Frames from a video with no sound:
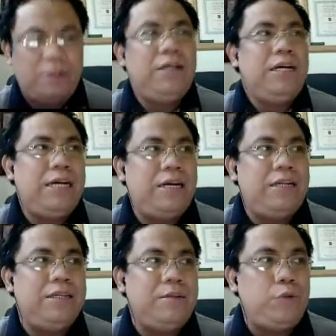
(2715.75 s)

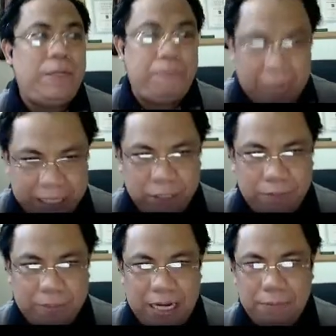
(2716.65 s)
We have plenty
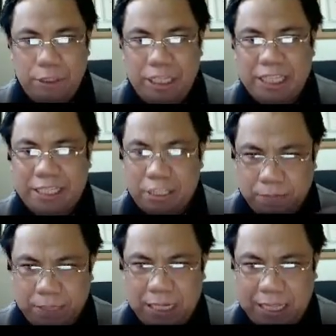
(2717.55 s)
of time to discuss so
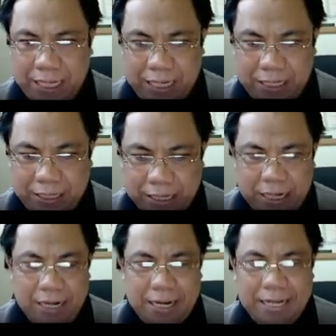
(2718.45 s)
many things,
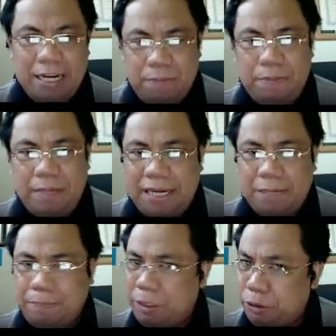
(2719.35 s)
and I'll be very
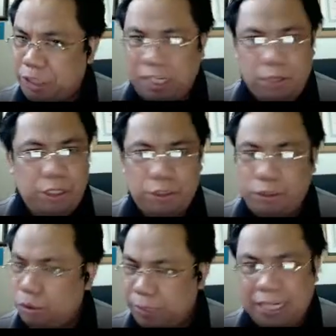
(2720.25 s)
happy to share with you
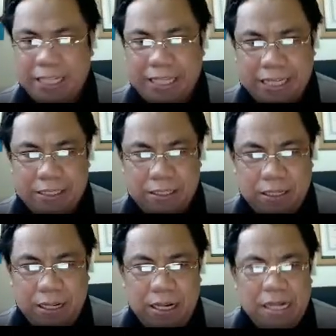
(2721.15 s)
so many things.
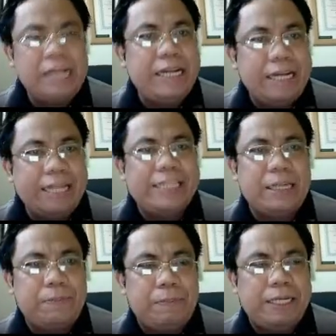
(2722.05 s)
The next
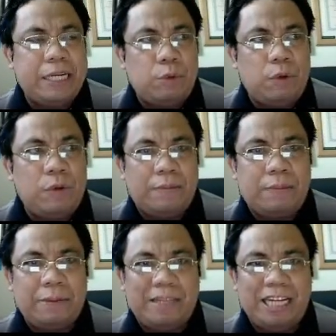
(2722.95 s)
topic that we will have
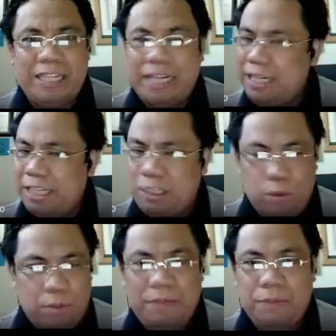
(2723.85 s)
after intelligence
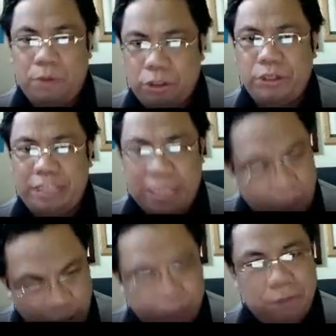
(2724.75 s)
will be emotion,
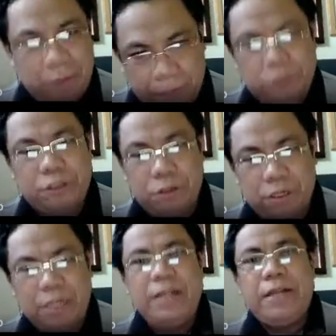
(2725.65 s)
psychology of emotion,
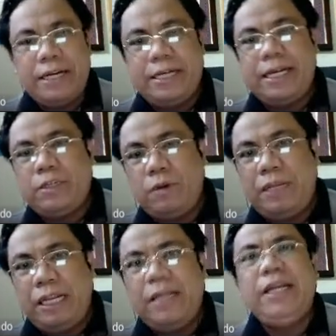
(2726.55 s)
and that will
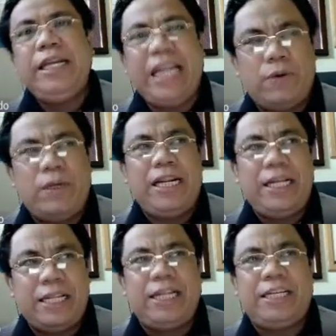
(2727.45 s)
be equally
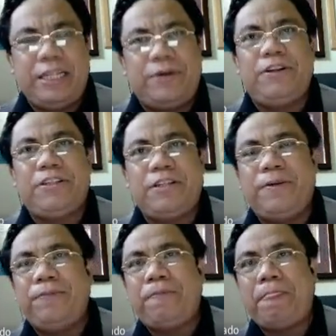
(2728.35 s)
interesting also.
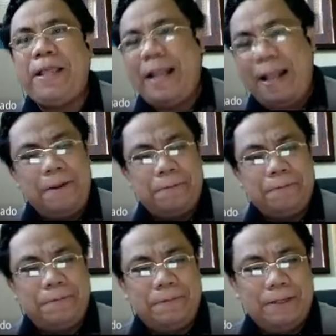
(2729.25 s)
Yeah?
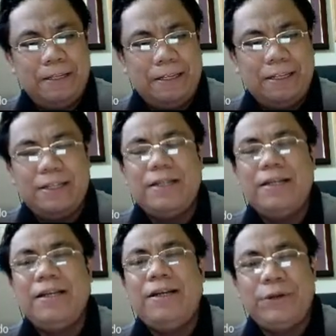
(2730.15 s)

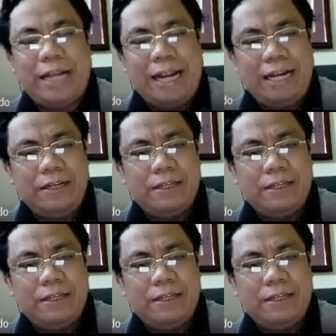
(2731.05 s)
Okay?